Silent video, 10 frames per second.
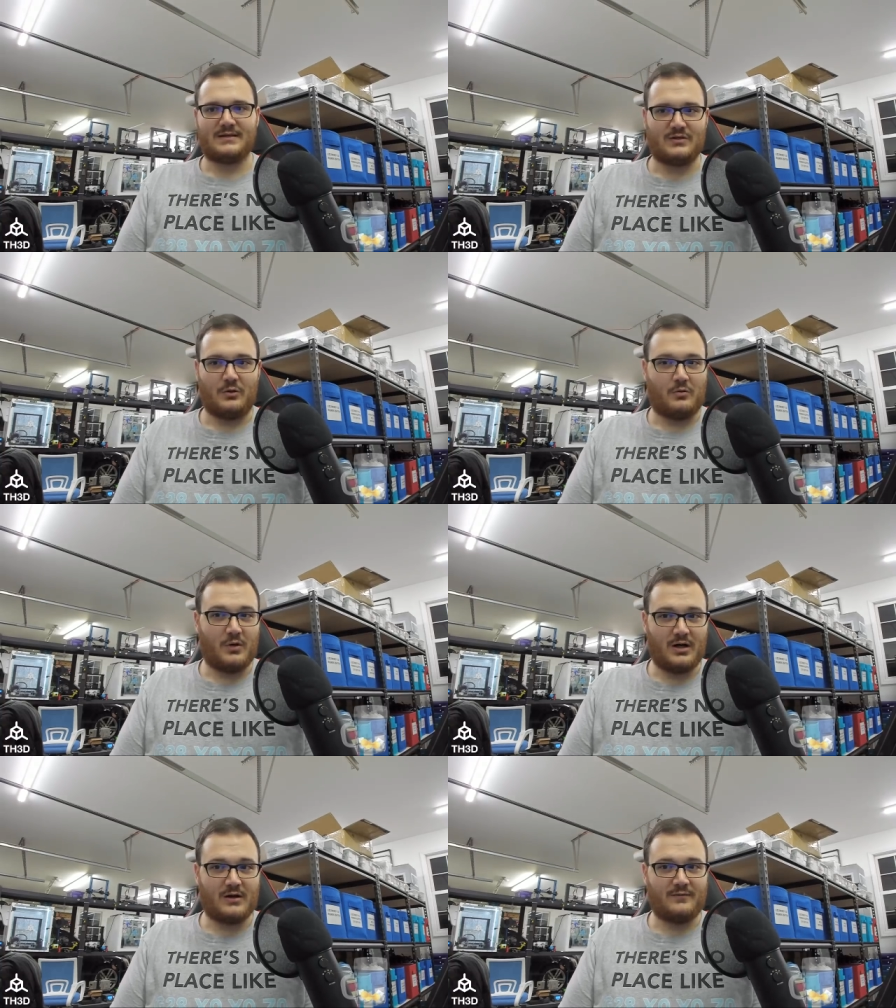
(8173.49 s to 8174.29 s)
don't
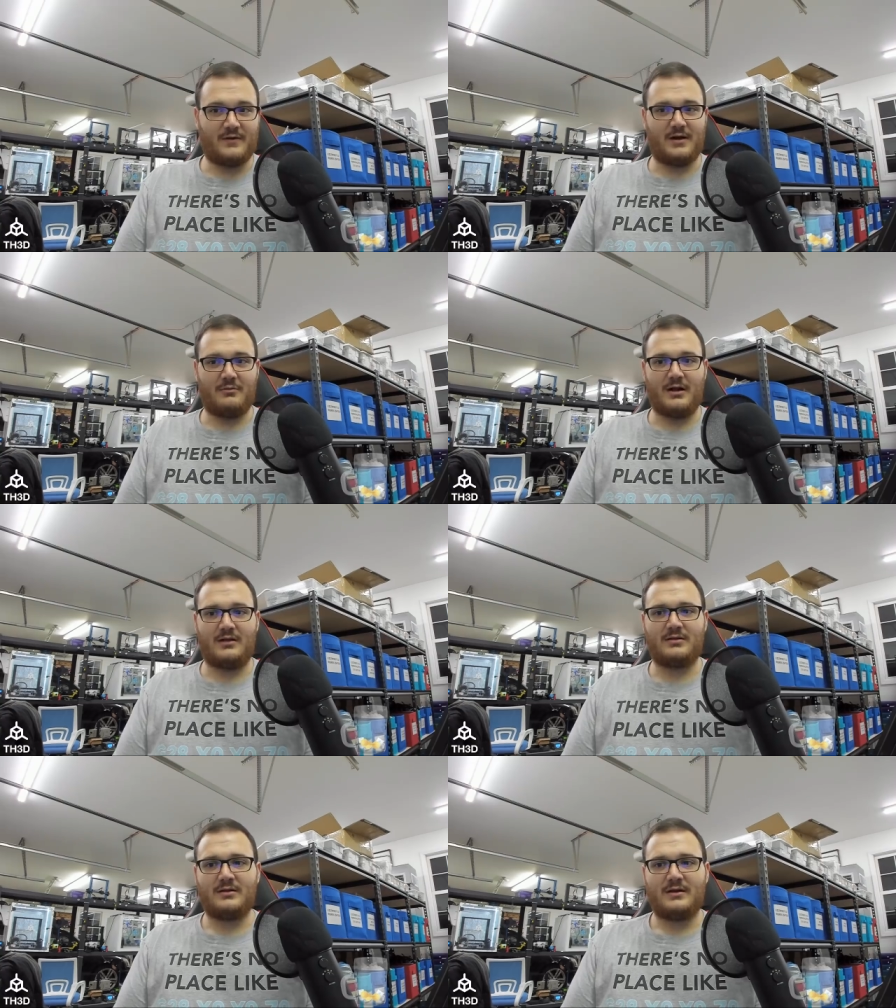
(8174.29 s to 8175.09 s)
work very
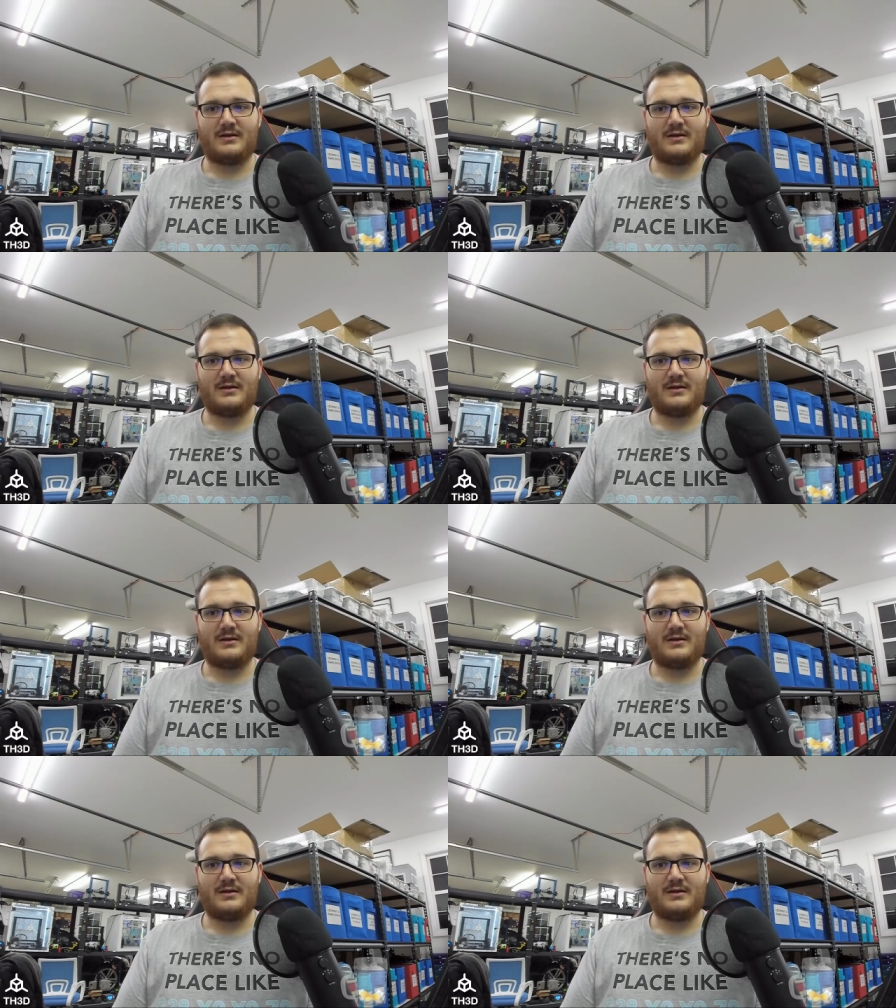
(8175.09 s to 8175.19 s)
well.